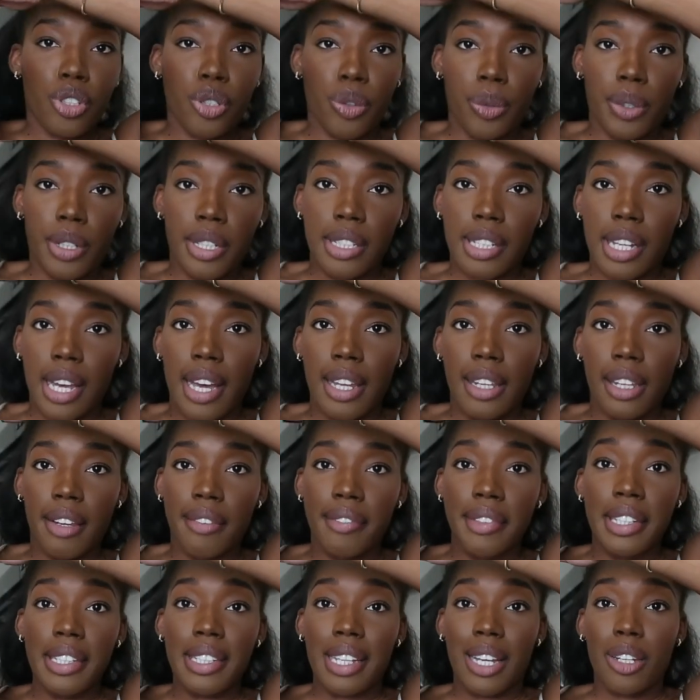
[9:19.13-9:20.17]
shorts. I
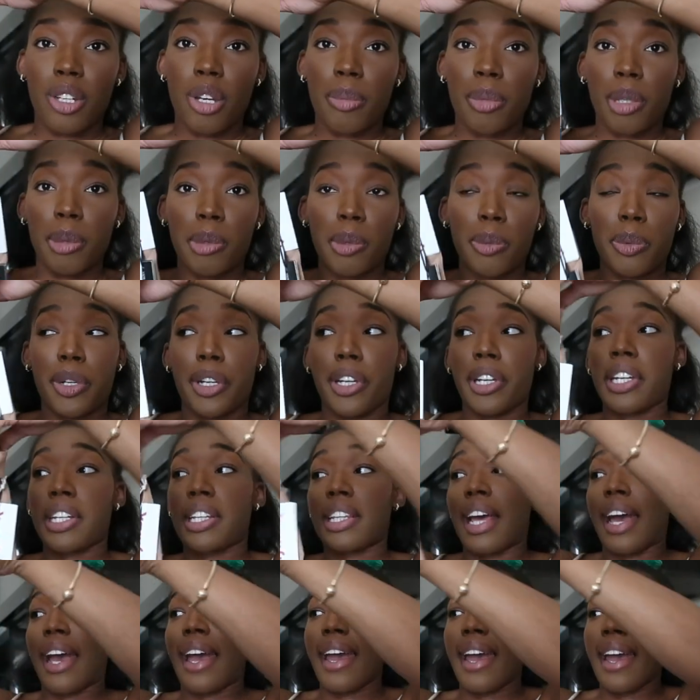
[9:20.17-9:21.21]
love these. I know I'm gonna be wearing
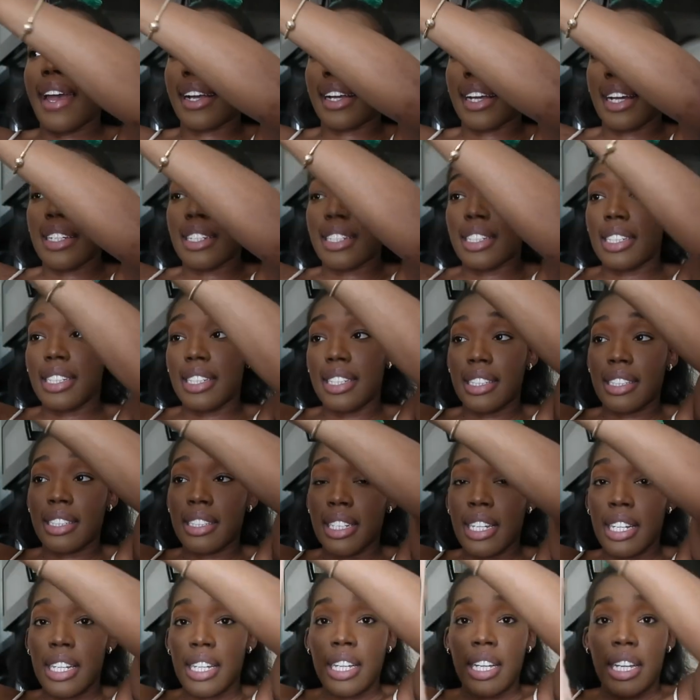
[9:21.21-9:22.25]
the heck out of these
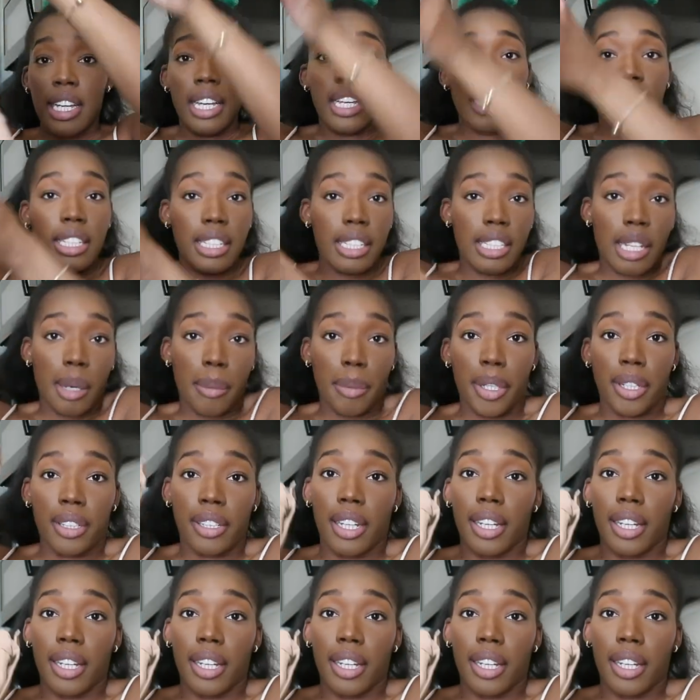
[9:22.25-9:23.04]
in the summer.